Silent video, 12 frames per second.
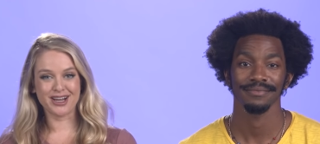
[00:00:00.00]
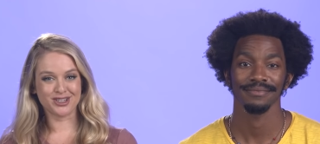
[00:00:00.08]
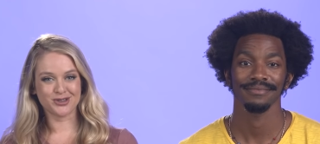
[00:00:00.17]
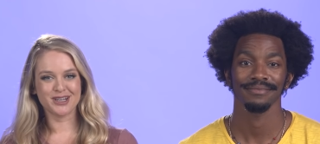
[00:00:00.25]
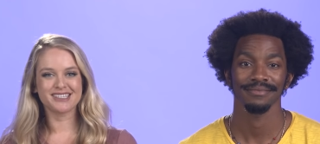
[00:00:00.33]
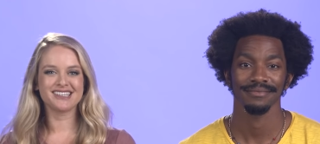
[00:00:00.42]
Speaker 1: ray
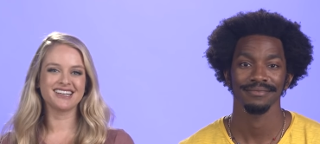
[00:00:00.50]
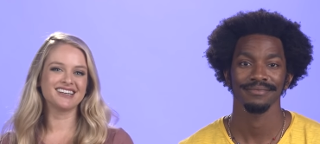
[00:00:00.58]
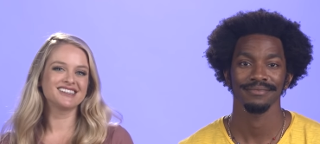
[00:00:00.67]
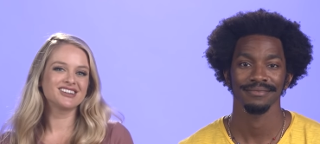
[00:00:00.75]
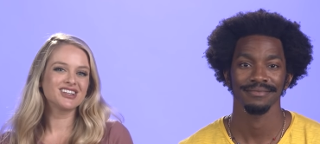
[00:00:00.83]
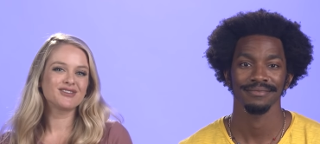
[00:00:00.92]
tracing
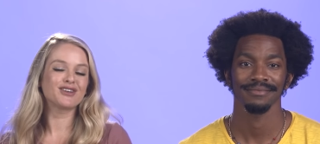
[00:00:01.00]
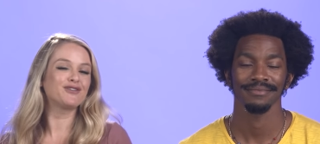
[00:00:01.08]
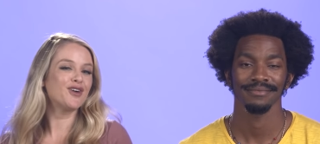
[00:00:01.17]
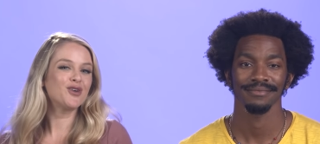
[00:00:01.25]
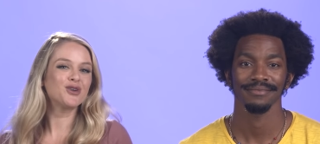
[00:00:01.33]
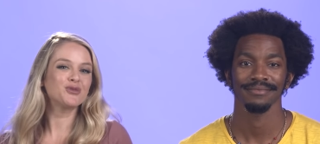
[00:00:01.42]
can deliver
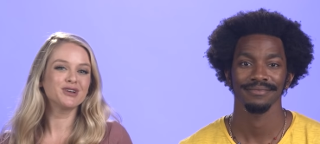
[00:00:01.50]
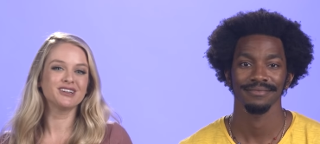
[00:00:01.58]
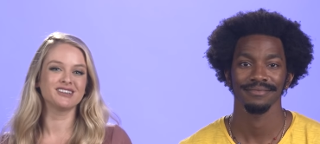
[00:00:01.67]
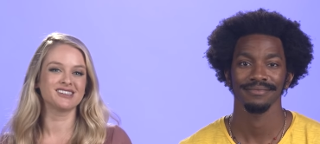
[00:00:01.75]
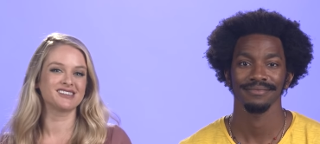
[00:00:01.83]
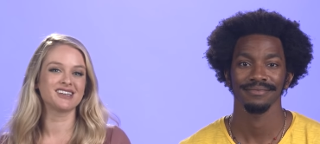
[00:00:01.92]

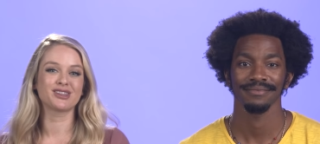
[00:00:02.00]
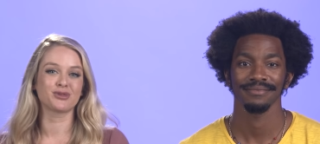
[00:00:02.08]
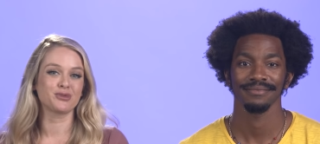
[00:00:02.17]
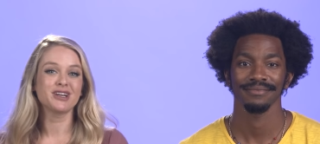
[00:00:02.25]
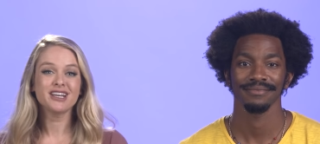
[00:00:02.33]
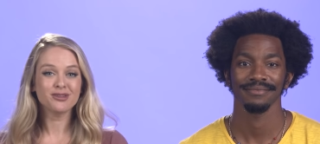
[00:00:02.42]
photorealistic
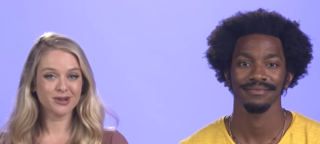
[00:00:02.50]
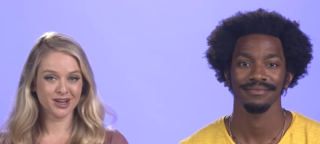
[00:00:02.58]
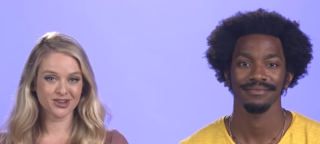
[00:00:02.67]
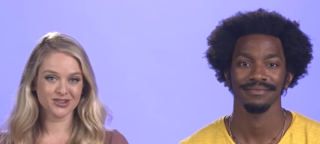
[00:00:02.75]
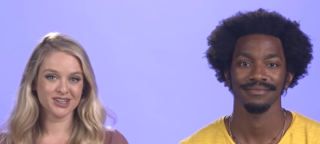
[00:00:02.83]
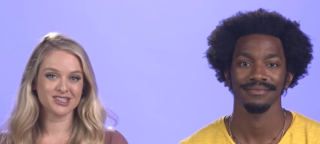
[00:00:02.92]
3D
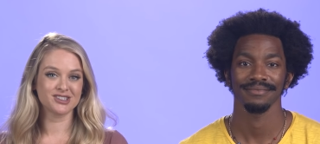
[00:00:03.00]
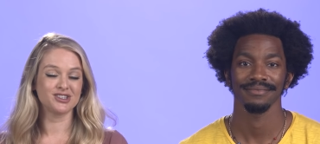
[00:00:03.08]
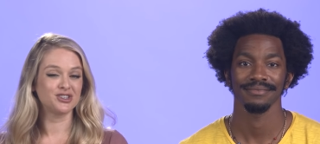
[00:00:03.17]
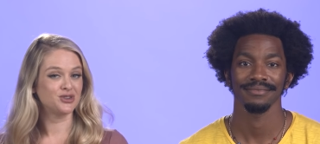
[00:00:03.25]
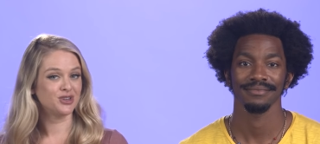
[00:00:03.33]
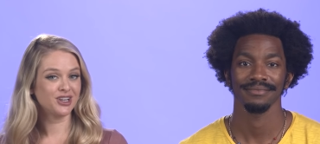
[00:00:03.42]
renderings to
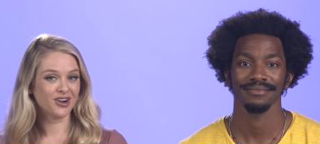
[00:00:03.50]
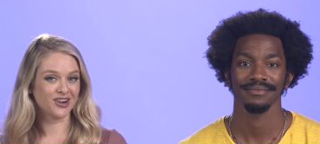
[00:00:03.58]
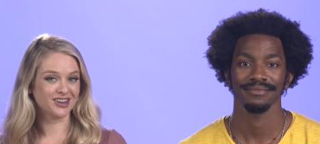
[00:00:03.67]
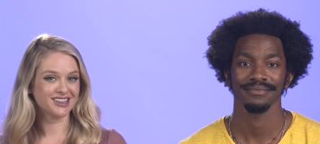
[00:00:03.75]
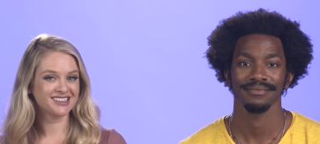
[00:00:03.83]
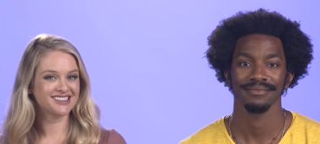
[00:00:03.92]
2D
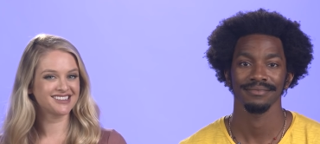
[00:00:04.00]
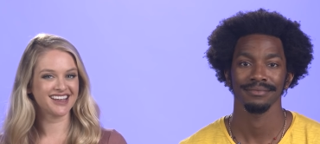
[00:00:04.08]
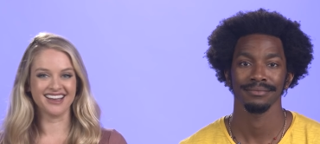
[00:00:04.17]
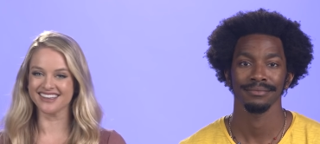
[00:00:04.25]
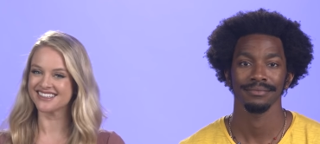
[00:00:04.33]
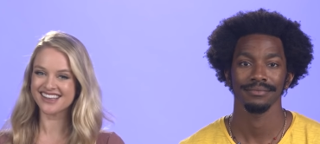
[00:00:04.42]
artists
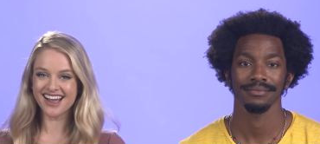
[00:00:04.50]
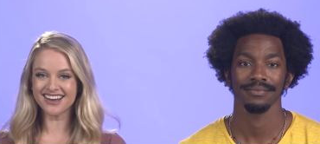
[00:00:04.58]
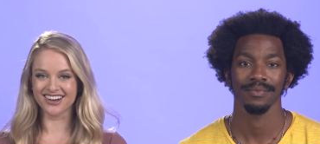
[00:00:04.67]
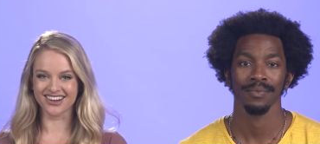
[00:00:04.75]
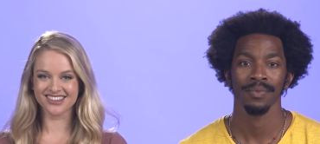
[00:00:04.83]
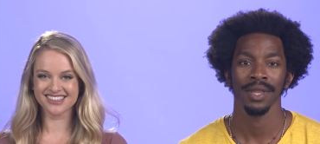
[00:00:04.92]
and
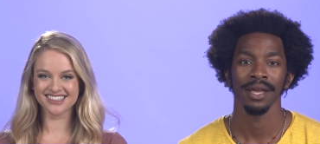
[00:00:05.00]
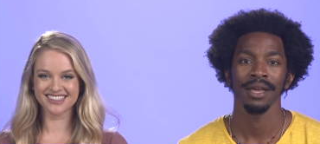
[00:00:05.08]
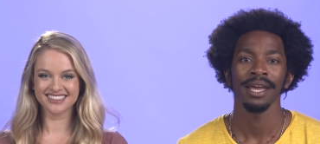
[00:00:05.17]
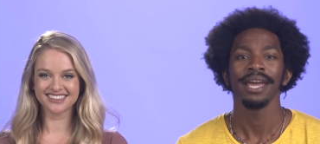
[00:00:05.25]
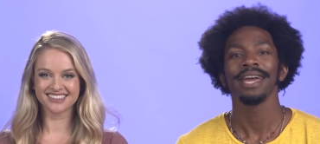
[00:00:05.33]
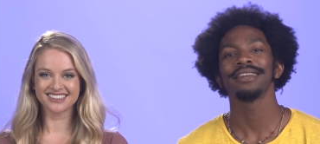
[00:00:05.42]
designers.
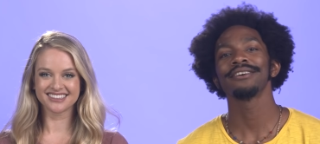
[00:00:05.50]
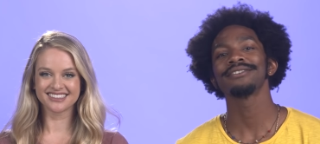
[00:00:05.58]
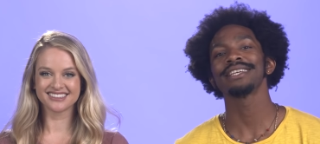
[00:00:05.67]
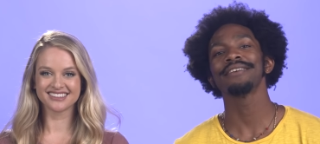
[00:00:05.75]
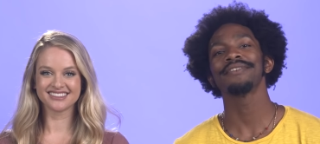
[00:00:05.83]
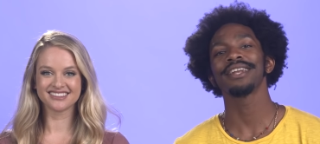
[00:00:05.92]
Speaker 2: And there's
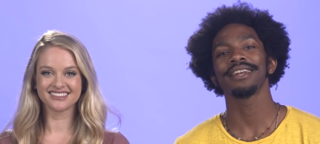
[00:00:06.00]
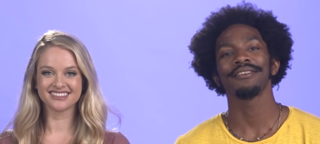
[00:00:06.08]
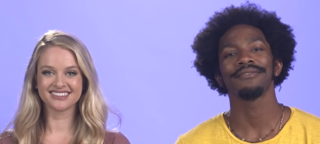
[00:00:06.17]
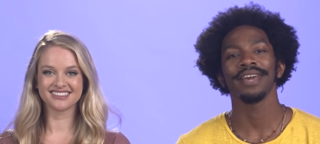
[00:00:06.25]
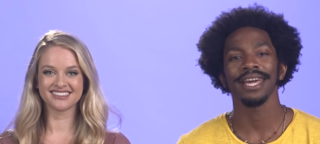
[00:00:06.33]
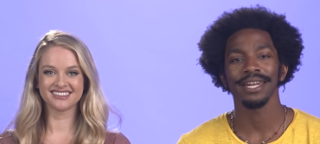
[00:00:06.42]
even an
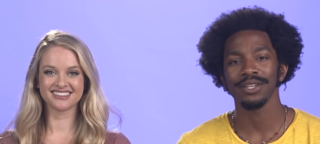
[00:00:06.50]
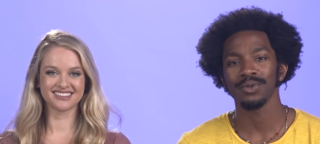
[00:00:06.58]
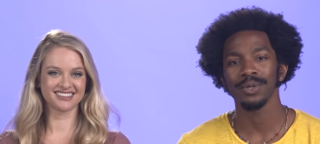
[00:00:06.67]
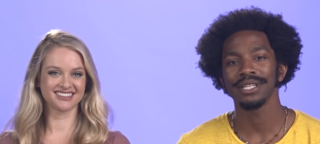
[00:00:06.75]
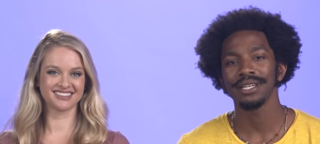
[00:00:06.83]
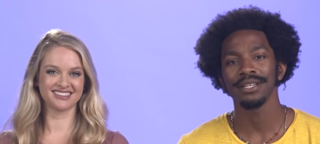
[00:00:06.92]
advantage
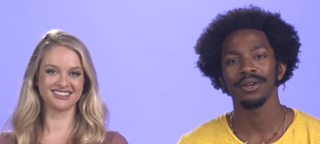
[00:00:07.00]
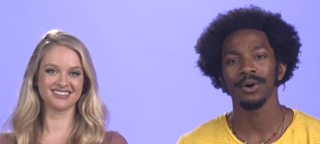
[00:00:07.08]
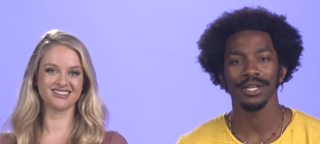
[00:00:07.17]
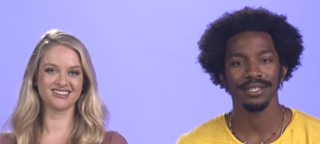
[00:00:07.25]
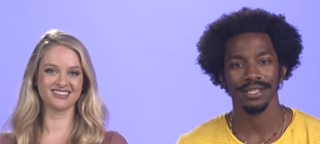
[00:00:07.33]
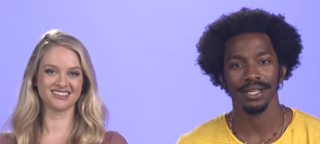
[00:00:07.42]
with
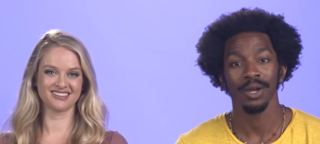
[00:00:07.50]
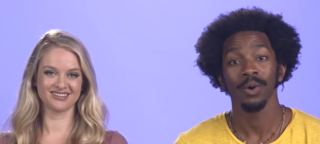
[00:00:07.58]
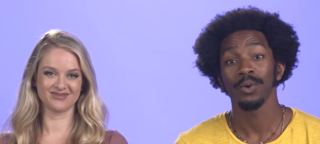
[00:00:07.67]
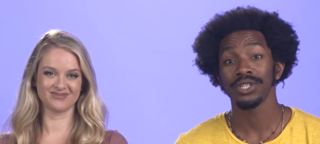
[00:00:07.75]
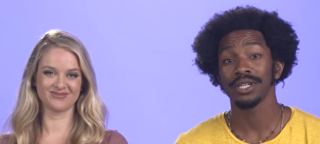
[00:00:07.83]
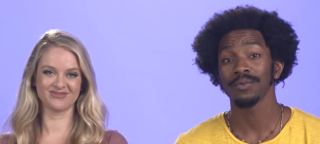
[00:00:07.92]
denoising,
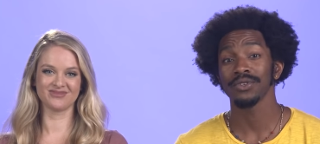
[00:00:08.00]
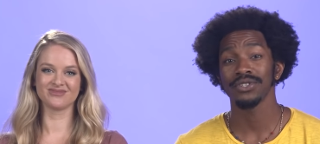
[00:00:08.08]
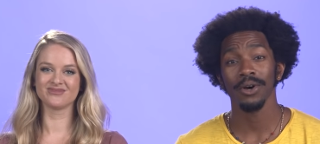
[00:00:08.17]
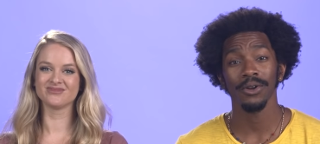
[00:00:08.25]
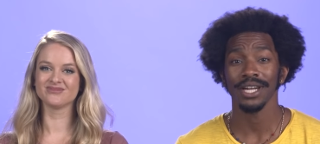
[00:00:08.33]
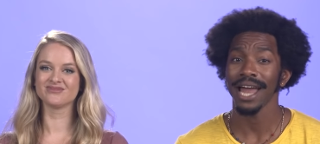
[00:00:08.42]
which can
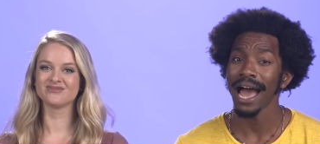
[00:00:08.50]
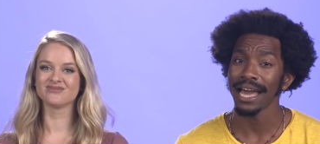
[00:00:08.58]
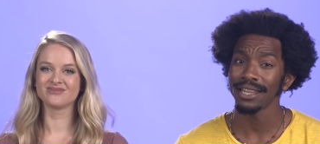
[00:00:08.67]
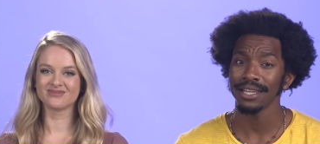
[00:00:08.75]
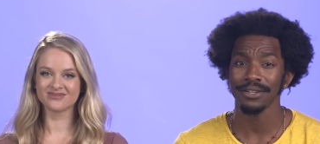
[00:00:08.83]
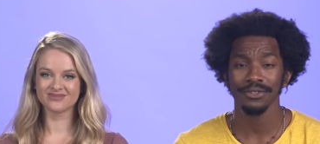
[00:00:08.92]
result in
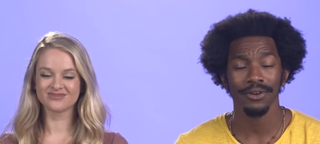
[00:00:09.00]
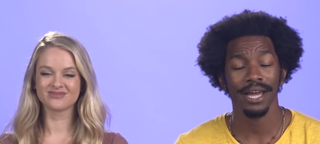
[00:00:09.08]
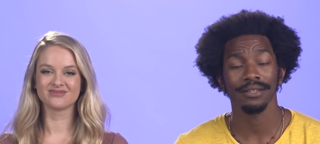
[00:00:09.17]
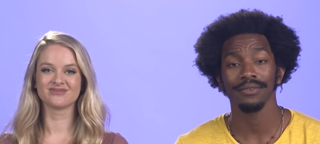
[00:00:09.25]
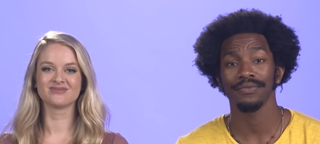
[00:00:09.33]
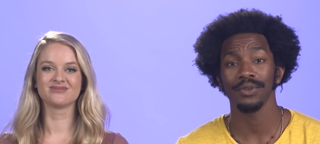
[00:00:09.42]
highly
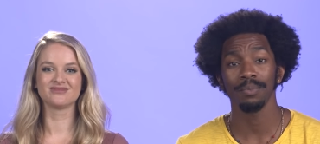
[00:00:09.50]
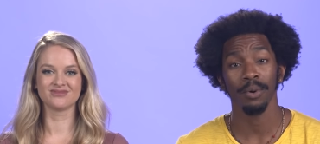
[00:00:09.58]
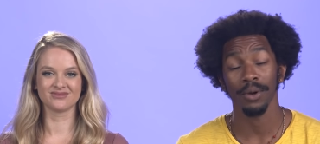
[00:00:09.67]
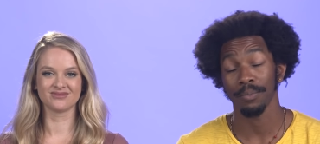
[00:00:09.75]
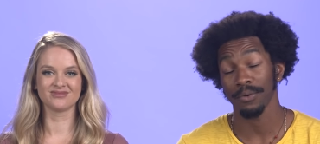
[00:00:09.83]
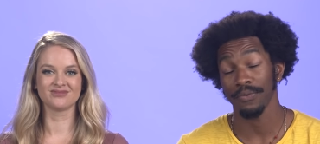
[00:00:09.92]
interactive
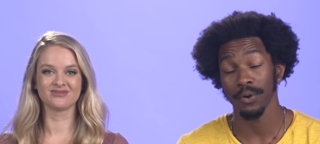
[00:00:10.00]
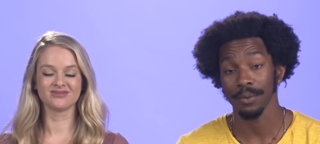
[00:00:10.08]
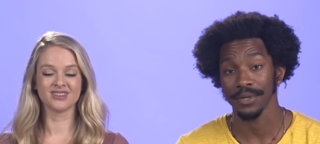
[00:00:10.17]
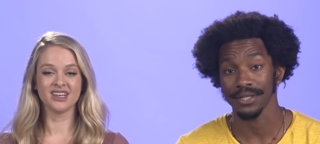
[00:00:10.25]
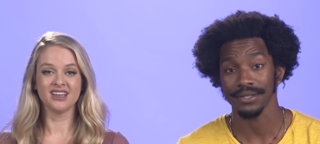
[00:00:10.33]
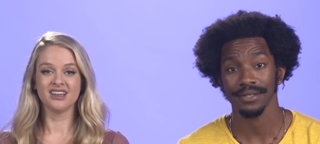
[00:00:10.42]
viewport
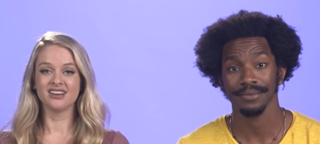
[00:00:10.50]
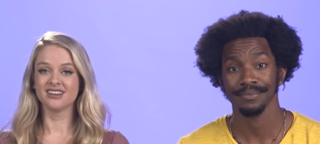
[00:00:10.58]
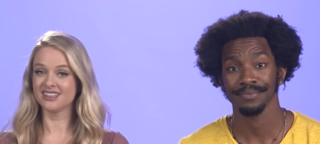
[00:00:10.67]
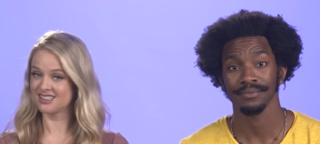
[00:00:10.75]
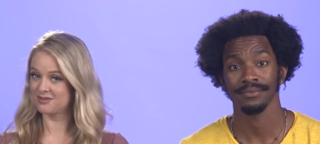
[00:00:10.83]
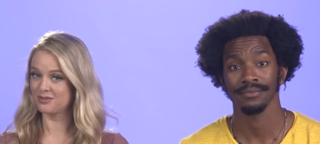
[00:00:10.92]
performance.
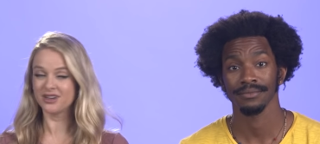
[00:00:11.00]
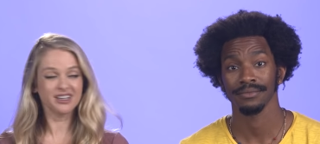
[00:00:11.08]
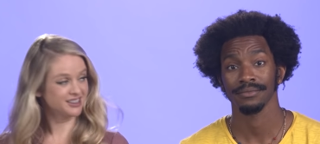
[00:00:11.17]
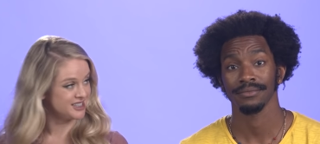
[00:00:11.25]
Speaker 1: That's pretty